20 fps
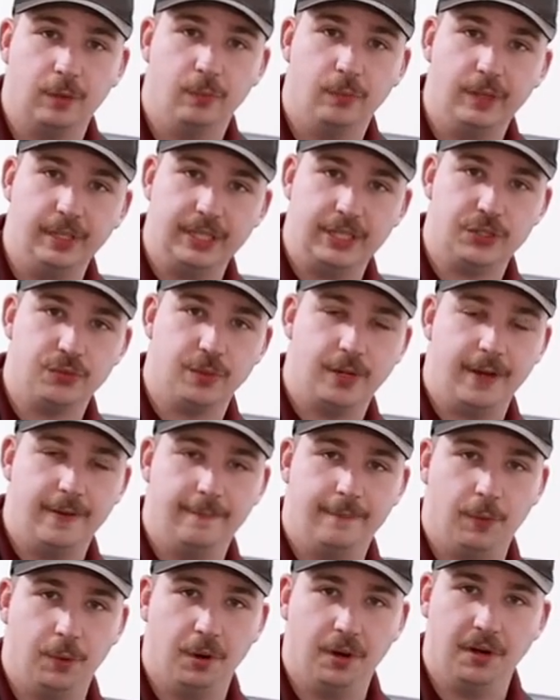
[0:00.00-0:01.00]
to be really
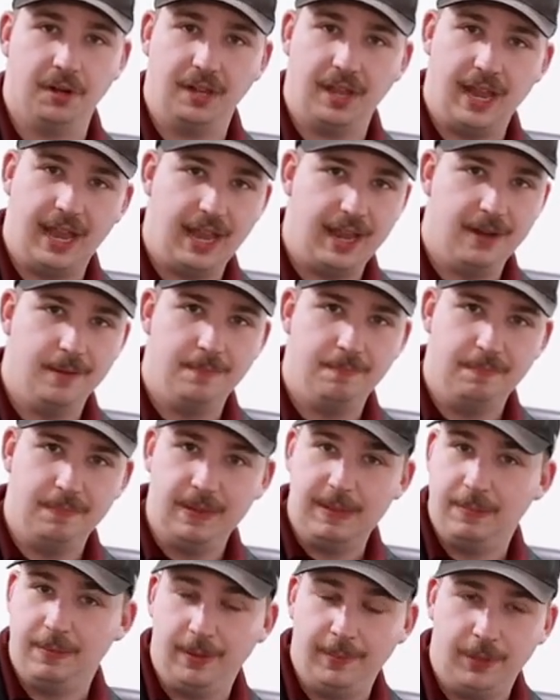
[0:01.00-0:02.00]
straightforward and
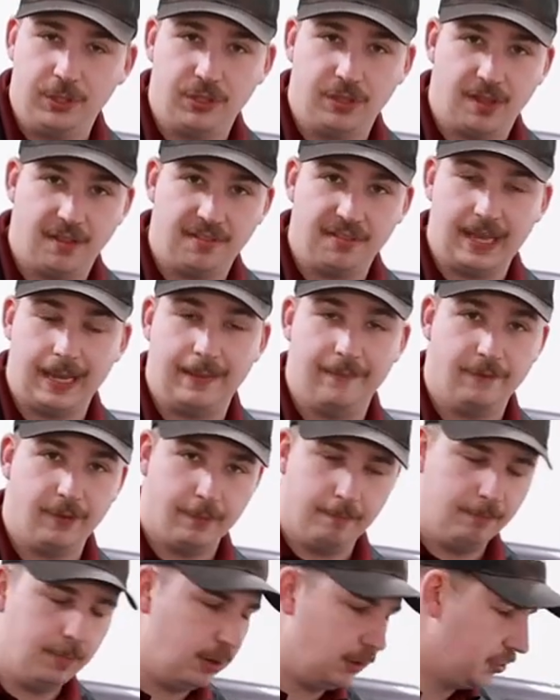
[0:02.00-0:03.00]
be pretty much the same for
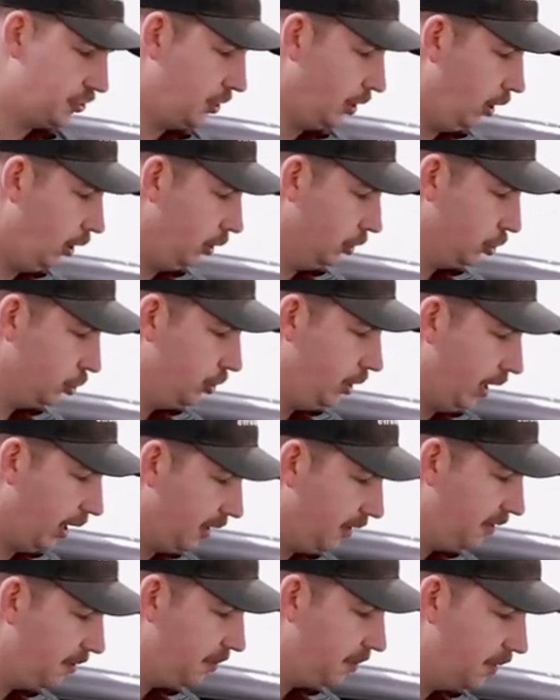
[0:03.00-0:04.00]
most all
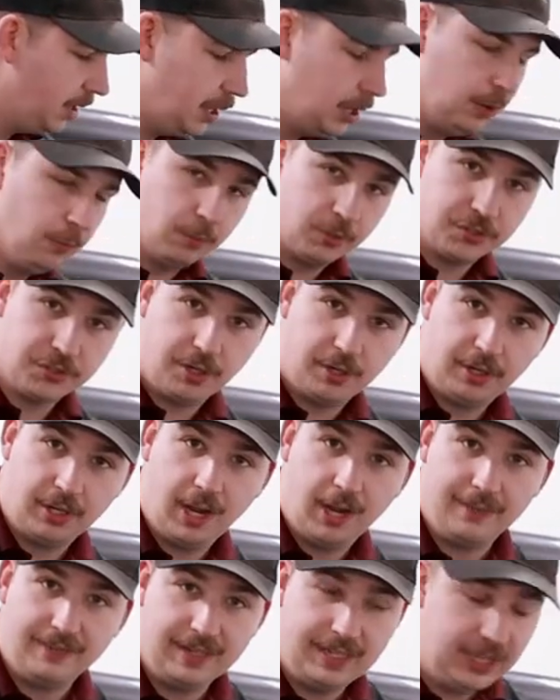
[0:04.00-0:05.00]
trucks. We're starting
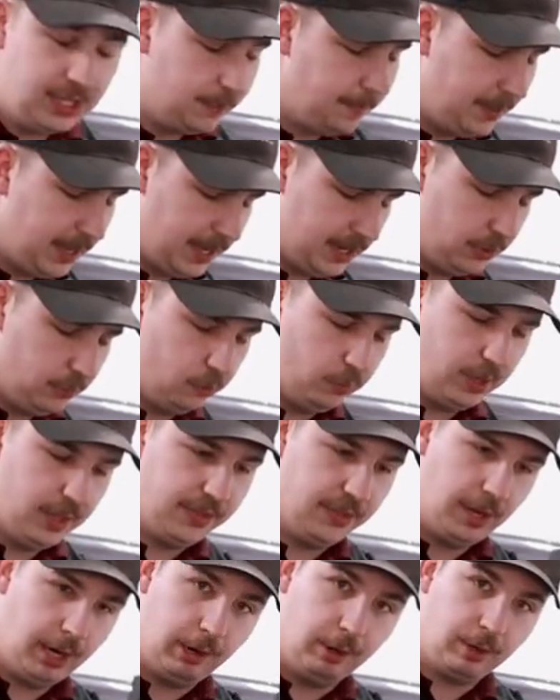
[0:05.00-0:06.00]
off in the bed
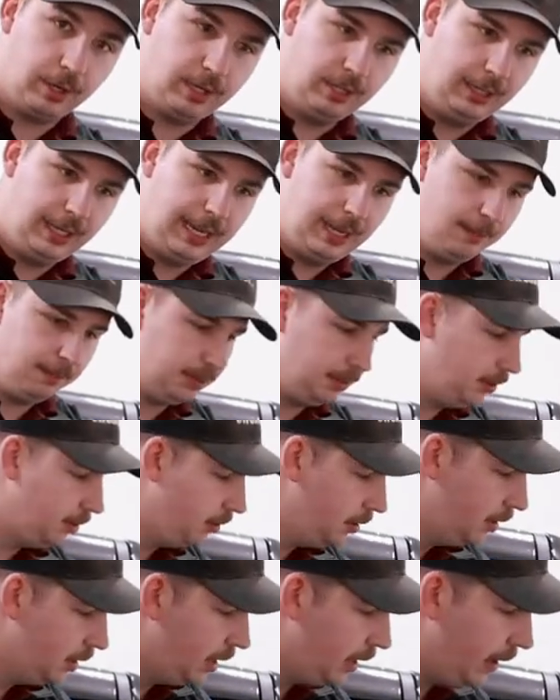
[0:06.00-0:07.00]
with our clamp,
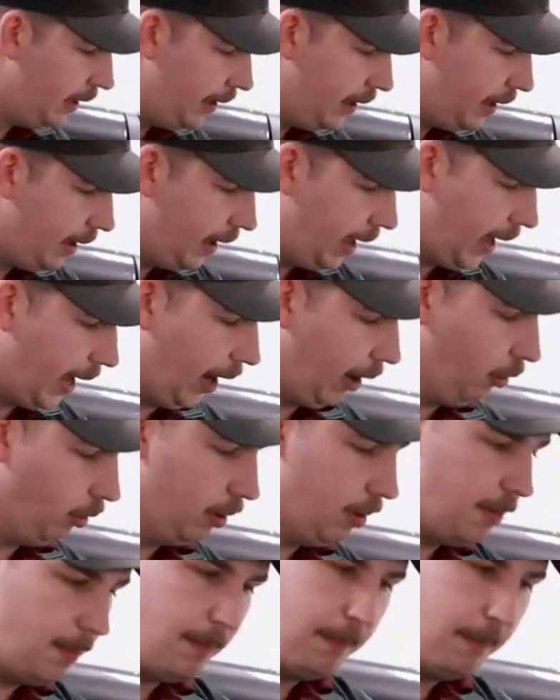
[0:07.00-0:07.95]
our